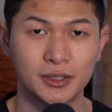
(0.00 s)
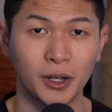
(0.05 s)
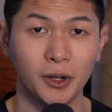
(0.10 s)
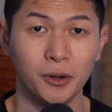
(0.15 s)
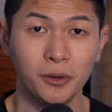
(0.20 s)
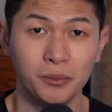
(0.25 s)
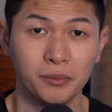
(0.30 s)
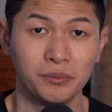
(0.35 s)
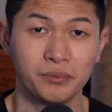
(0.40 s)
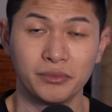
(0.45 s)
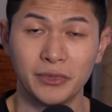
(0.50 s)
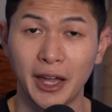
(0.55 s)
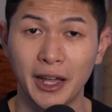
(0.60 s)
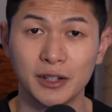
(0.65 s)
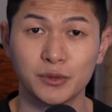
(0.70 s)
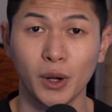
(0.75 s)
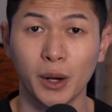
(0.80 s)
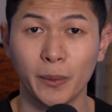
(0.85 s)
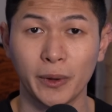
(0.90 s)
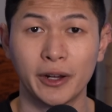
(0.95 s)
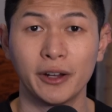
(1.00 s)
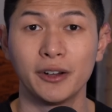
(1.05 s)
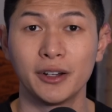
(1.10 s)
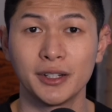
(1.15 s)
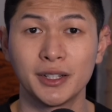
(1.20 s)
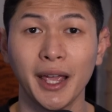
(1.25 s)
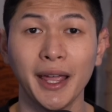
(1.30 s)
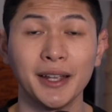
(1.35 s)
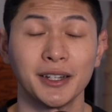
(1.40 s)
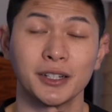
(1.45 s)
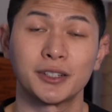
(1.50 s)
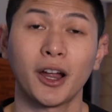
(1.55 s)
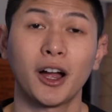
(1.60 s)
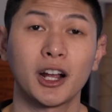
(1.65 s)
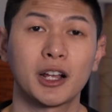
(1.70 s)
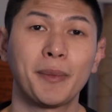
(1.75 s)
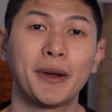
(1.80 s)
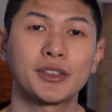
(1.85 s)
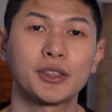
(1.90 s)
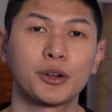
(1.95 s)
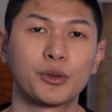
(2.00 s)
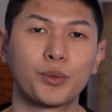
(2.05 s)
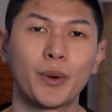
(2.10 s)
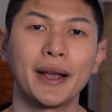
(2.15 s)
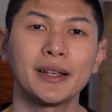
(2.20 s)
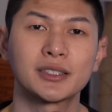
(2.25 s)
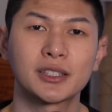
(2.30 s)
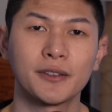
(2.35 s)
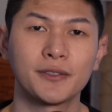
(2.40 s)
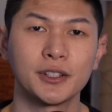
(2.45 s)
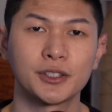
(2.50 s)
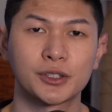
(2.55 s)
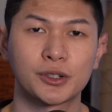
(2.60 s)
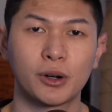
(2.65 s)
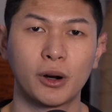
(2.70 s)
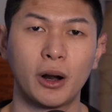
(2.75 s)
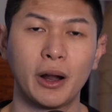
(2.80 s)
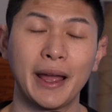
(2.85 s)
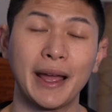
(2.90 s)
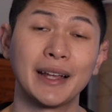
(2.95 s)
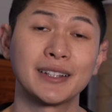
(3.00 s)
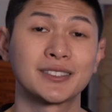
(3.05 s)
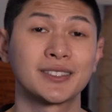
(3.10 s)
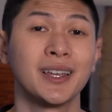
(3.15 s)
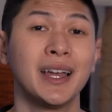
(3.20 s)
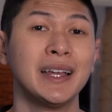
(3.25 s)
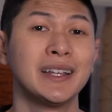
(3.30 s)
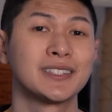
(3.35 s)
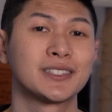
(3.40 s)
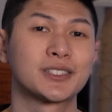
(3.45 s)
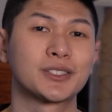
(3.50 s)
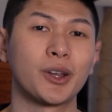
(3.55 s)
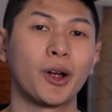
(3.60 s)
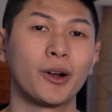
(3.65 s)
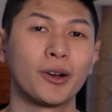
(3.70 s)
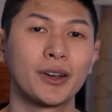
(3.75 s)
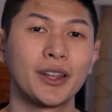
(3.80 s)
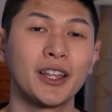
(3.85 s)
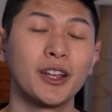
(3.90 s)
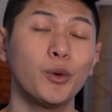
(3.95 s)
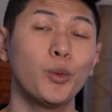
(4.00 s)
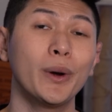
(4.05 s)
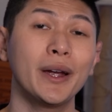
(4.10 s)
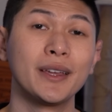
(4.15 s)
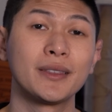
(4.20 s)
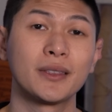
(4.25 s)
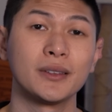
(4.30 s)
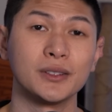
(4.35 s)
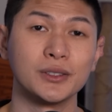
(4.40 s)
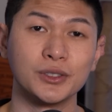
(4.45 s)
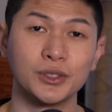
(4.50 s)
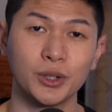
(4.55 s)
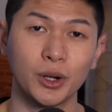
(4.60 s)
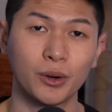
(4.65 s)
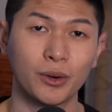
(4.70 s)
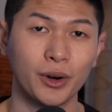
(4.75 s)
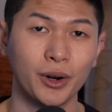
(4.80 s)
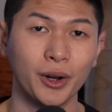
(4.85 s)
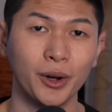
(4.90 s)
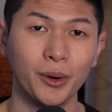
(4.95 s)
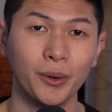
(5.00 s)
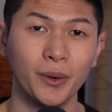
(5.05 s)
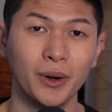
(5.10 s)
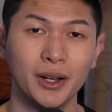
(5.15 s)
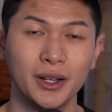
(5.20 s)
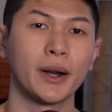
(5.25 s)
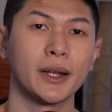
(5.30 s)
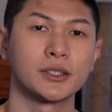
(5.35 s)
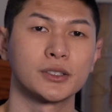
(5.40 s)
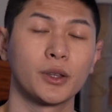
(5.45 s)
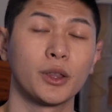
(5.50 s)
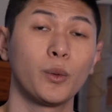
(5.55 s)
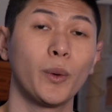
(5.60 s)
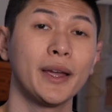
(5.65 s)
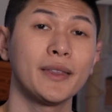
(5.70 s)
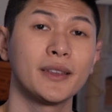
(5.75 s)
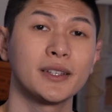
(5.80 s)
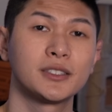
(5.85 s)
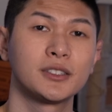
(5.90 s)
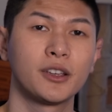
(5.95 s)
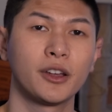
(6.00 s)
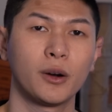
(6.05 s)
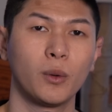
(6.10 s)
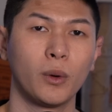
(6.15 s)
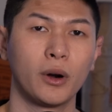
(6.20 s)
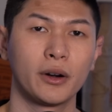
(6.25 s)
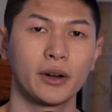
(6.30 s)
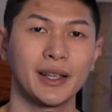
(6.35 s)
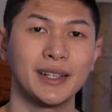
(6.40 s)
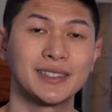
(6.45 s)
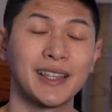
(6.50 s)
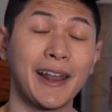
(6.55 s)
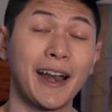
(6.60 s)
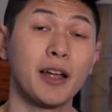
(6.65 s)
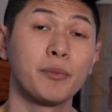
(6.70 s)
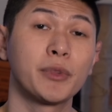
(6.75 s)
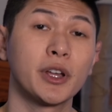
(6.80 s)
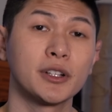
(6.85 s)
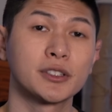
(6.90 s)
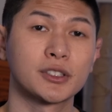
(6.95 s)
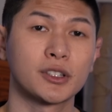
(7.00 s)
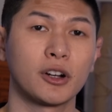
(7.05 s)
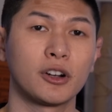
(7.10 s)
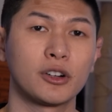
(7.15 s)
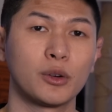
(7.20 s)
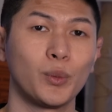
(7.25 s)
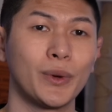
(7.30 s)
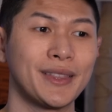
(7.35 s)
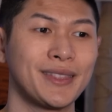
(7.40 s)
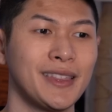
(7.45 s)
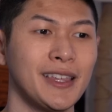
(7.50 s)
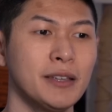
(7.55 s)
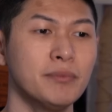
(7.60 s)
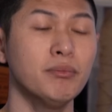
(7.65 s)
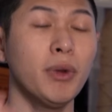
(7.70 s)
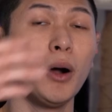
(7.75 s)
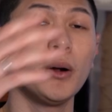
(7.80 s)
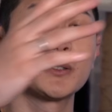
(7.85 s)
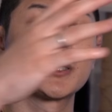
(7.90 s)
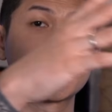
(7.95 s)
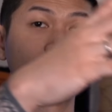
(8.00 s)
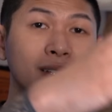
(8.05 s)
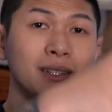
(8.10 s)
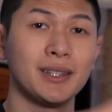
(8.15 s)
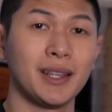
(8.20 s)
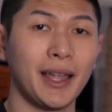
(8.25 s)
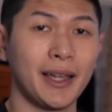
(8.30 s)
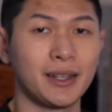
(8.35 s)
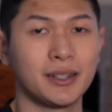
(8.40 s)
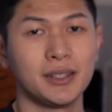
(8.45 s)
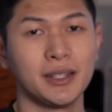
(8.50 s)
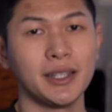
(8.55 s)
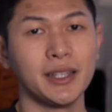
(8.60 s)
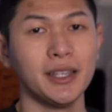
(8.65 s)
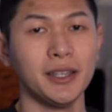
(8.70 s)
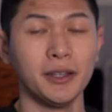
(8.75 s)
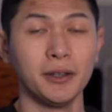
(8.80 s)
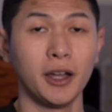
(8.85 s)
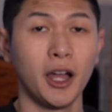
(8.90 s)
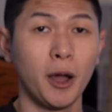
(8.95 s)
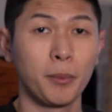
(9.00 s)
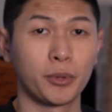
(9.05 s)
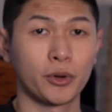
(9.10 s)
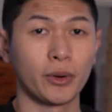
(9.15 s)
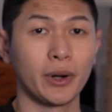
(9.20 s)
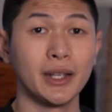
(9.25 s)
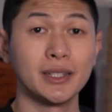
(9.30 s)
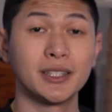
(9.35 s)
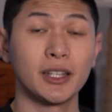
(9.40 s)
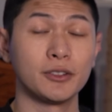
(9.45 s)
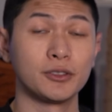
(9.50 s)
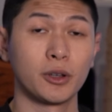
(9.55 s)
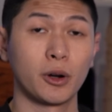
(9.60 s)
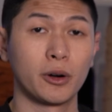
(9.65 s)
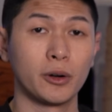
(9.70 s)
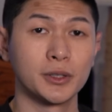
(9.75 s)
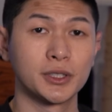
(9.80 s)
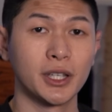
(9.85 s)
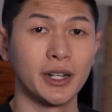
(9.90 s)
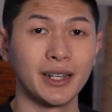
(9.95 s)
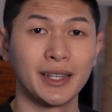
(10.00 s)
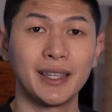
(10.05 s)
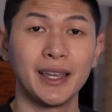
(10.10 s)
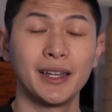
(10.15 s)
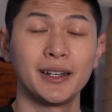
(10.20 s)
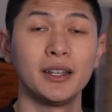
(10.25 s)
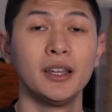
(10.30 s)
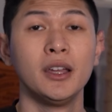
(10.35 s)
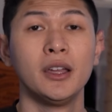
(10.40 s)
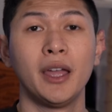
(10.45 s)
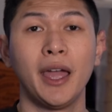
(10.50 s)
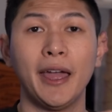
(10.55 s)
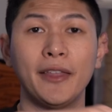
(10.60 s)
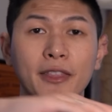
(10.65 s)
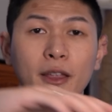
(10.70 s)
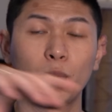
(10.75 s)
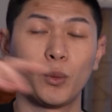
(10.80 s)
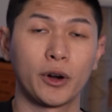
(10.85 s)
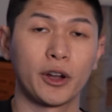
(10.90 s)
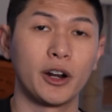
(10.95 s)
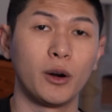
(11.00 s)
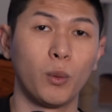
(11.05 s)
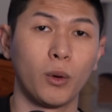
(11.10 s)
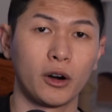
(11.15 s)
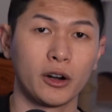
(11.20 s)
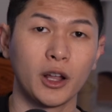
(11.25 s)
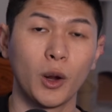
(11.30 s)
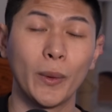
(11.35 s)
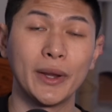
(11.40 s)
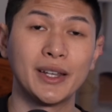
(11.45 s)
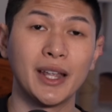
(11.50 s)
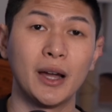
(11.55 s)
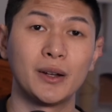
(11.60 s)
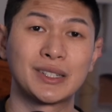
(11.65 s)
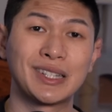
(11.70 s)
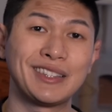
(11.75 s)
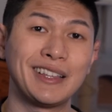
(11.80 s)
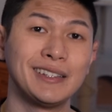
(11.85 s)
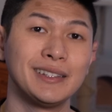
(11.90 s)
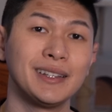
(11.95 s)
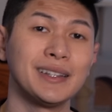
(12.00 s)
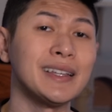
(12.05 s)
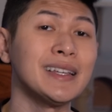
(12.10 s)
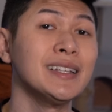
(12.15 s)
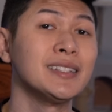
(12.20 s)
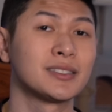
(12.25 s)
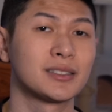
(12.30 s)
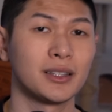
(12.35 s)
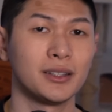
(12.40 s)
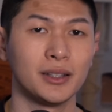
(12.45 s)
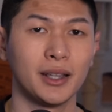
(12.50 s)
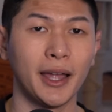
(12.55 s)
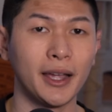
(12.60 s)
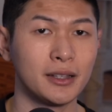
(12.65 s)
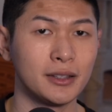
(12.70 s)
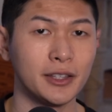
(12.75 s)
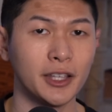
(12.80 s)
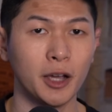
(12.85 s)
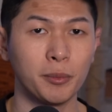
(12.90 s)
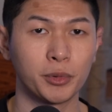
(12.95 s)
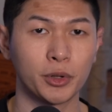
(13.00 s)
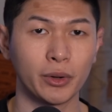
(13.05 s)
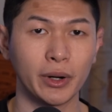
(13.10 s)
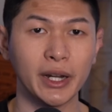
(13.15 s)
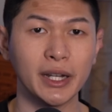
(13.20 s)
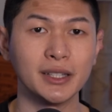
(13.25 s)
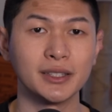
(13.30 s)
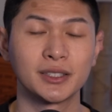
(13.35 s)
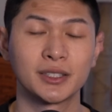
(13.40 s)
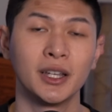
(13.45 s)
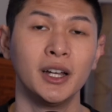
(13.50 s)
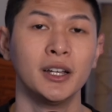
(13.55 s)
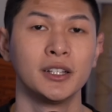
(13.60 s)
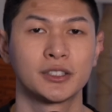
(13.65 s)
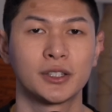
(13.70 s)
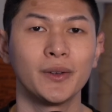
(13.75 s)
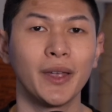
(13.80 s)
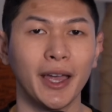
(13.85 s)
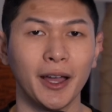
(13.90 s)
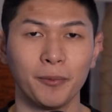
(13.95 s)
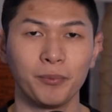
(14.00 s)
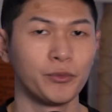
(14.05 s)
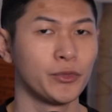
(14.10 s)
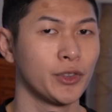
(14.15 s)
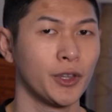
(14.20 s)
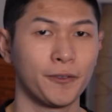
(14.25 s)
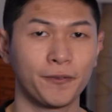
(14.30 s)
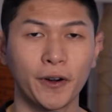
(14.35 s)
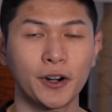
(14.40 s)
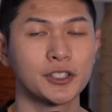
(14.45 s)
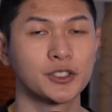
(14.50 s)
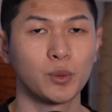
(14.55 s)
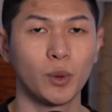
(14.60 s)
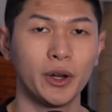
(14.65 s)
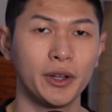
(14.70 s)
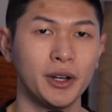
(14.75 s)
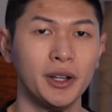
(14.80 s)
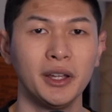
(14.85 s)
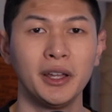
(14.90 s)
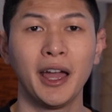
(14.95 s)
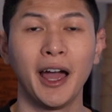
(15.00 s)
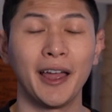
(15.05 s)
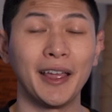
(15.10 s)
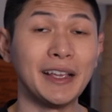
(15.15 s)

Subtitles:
So, that is why we're here today, to talk about the rest of the Straw Hats, starting with Zoro. Alright, so the way this is going to work is that I'm going to start with the most likely upgrades that Zoro is going to get, and then we're going to work our way down to the least likely upgrades. So yeah, the first one